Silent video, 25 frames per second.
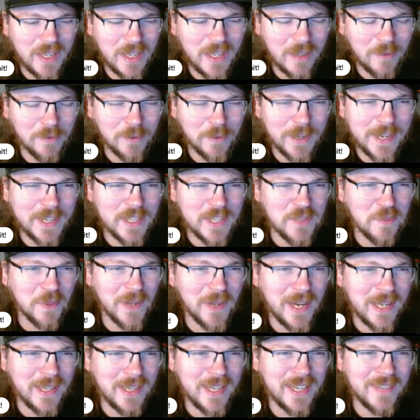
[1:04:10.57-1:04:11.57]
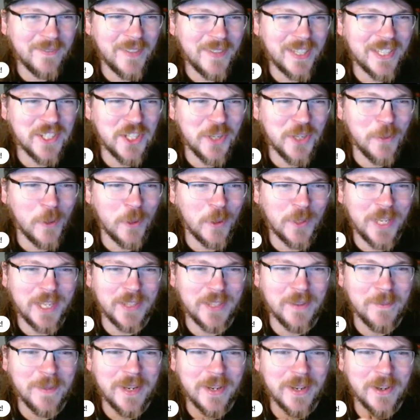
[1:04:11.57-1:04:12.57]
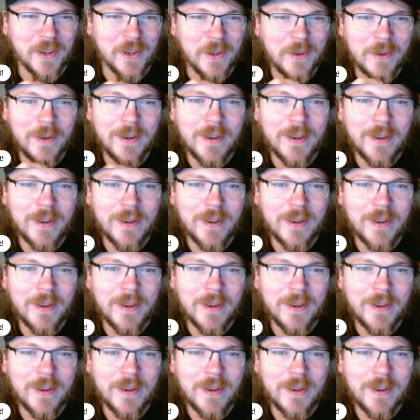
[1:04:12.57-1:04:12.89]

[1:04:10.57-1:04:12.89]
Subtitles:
Fran is pregnant because she won't take the beer.